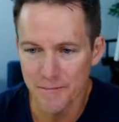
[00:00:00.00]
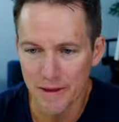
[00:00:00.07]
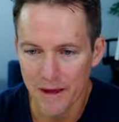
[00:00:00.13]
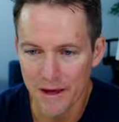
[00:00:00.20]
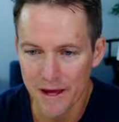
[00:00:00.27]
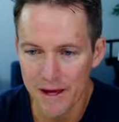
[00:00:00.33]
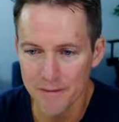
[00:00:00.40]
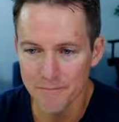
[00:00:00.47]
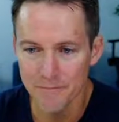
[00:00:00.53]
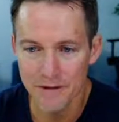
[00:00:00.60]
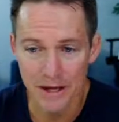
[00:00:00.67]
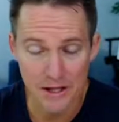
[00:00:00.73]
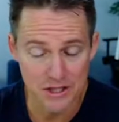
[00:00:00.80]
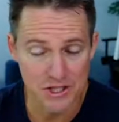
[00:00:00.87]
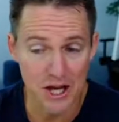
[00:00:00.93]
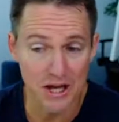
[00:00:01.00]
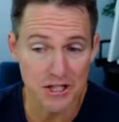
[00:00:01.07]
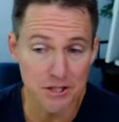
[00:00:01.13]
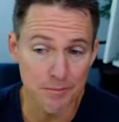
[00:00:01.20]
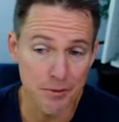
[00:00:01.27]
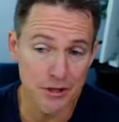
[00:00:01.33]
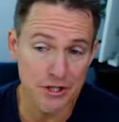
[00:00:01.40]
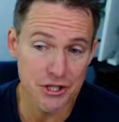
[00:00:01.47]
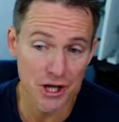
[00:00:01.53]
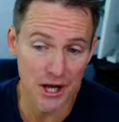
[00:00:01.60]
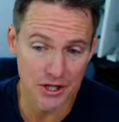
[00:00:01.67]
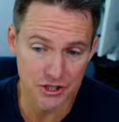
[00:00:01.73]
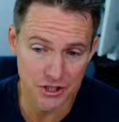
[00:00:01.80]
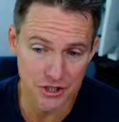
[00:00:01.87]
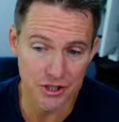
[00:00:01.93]
Tax
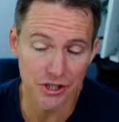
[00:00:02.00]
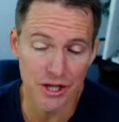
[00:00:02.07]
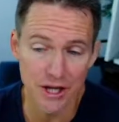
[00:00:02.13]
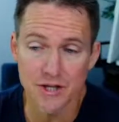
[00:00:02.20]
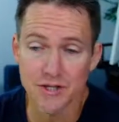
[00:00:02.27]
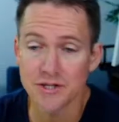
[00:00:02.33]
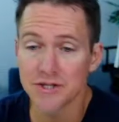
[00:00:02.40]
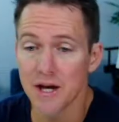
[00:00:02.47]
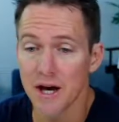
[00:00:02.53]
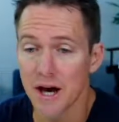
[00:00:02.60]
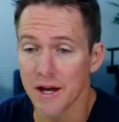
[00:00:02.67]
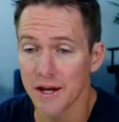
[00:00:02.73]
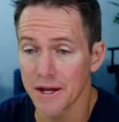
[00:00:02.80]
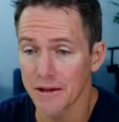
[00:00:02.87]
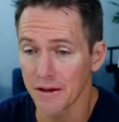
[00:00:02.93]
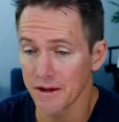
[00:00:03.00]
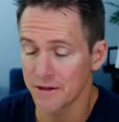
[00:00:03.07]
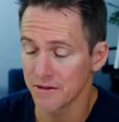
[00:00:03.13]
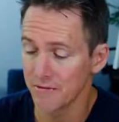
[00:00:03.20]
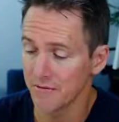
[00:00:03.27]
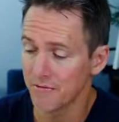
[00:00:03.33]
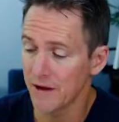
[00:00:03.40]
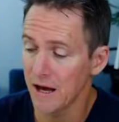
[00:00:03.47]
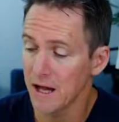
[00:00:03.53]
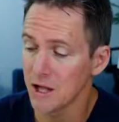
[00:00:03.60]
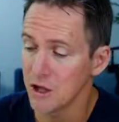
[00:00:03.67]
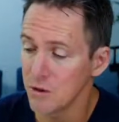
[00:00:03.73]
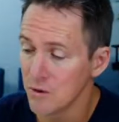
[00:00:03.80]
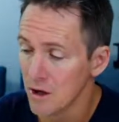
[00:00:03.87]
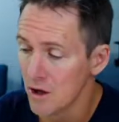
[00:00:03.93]
depreciation. Yes, Hardik, like the
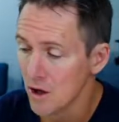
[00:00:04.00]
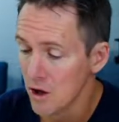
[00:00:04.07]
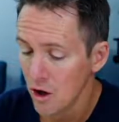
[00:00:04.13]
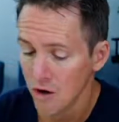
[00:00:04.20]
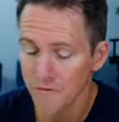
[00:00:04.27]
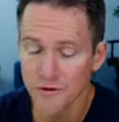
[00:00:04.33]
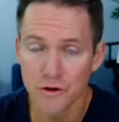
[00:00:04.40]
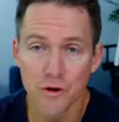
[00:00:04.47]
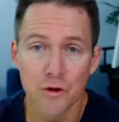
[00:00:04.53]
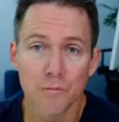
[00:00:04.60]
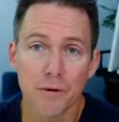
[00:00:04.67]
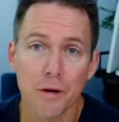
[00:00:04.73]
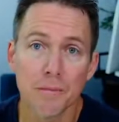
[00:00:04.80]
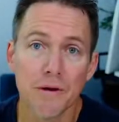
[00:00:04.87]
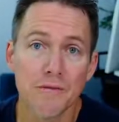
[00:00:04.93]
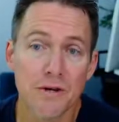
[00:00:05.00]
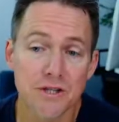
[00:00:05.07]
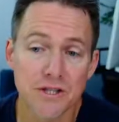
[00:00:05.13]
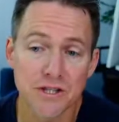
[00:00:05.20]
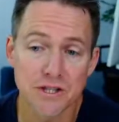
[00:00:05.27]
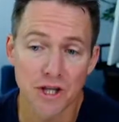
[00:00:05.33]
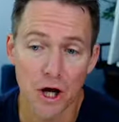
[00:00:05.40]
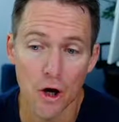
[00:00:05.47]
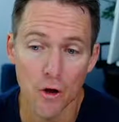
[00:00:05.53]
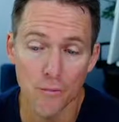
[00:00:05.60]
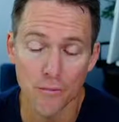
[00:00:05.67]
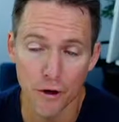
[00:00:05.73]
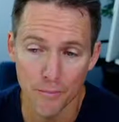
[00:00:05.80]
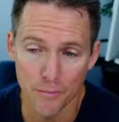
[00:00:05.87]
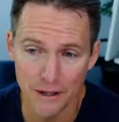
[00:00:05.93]
value of a new property versus an old
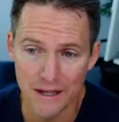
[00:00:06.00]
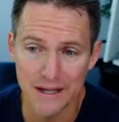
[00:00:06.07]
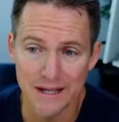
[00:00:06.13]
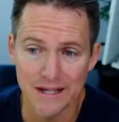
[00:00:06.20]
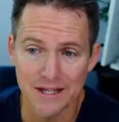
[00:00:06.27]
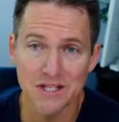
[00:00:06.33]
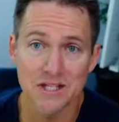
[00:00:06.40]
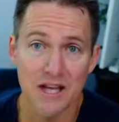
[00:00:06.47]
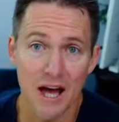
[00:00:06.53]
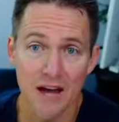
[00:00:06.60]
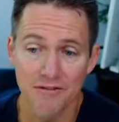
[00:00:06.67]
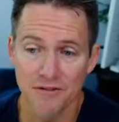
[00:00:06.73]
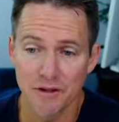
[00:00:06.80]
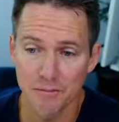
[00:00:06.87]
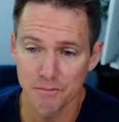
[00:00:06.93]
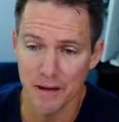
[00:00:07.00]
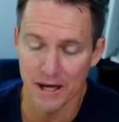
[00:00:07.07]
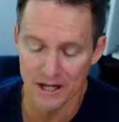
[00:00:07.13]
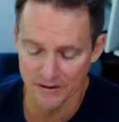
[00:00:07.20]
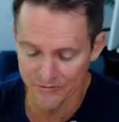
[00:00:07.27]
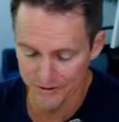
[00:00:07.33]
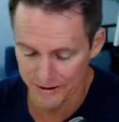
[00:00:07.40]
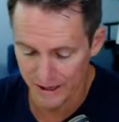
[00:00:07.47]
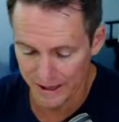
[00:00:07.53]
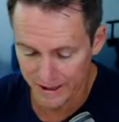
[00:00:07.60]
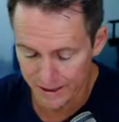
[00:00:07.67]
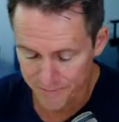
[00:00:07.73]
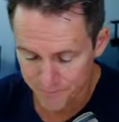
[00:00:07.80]
property gets saved and banked for later.